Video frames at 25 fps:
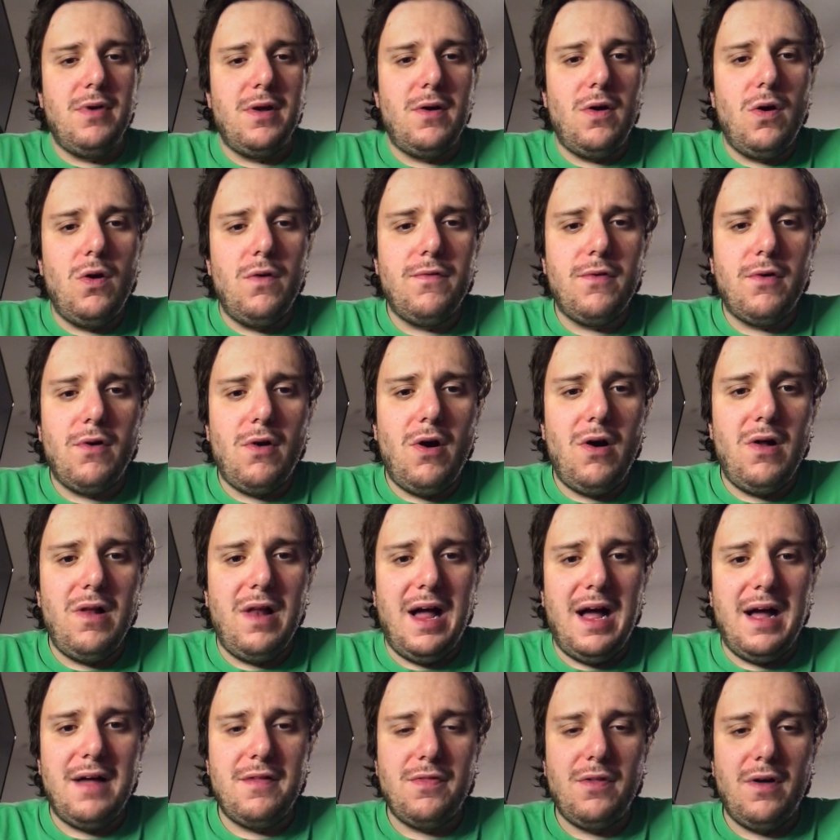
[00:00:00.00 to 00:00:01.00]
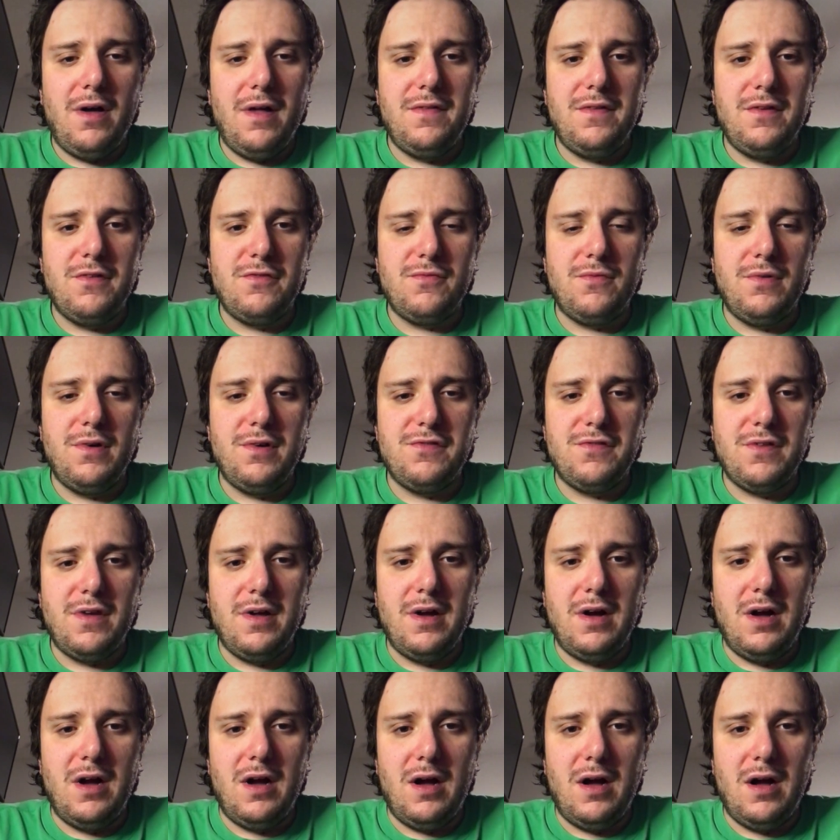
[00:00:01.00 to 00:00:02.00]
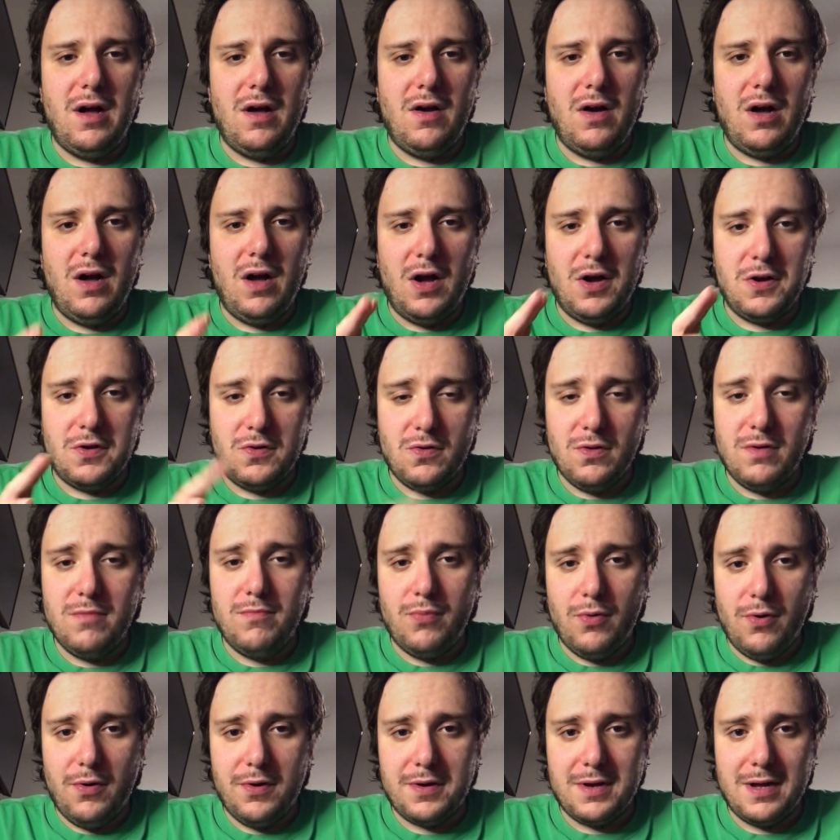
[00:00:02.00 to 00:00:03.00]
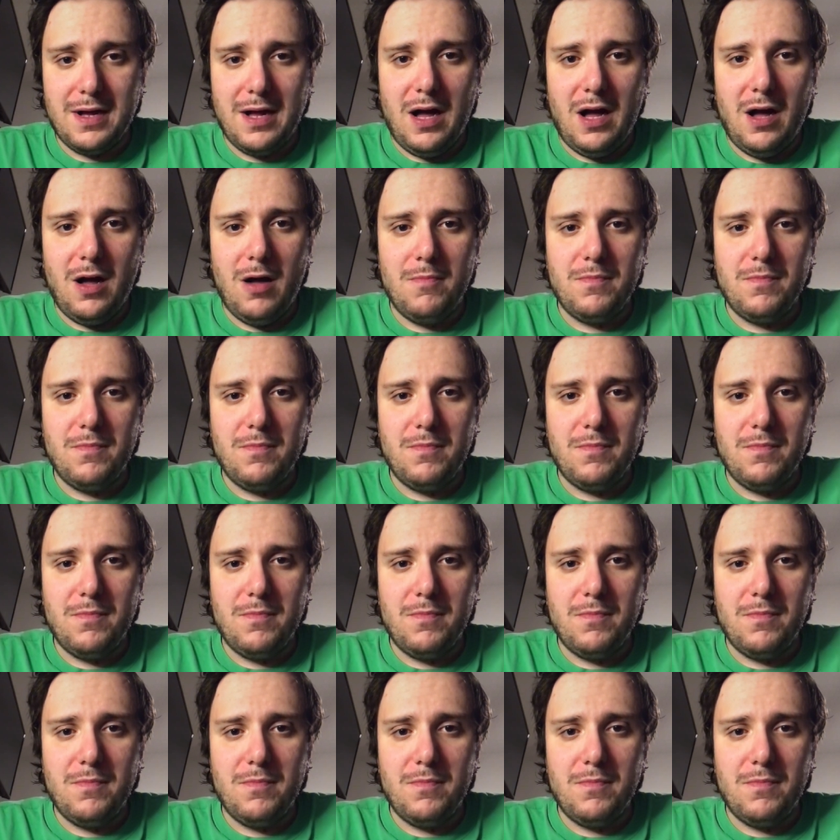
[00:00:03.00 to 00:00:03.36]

But overall, I thought this was a, a good book.